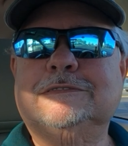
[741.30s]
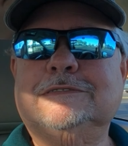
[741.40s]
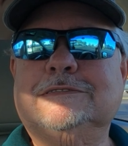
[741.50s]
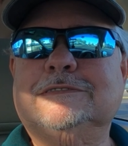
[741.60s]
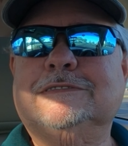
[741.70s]

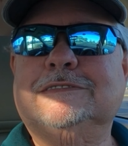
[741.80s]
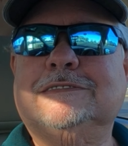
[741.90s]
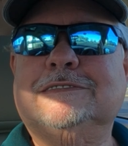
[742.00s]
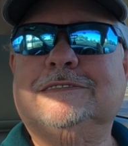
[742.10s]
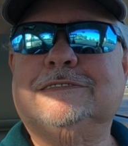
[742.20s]

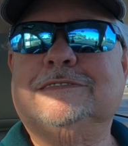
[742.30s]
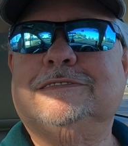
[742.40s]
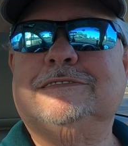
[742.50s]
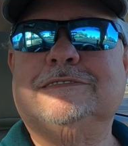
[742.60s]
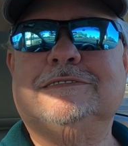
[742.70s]

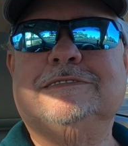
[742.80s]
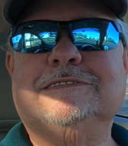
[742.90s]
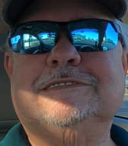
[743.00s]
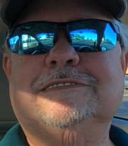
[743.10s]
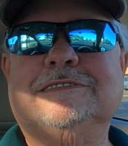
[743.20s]

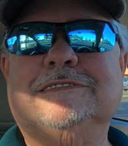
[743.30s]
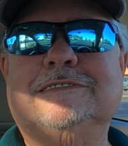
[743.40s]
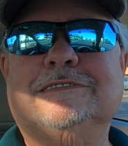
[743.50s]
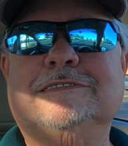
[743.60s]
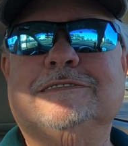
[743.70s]

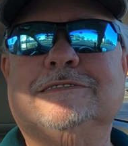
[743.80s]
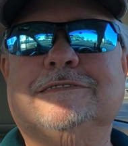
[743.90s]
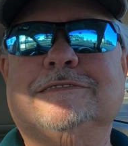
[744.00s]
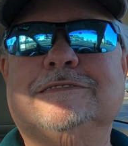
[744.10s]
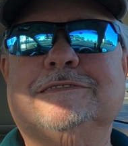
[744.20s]

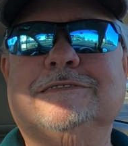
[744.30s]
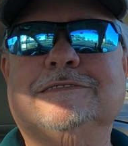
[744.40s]
Nobody speaks.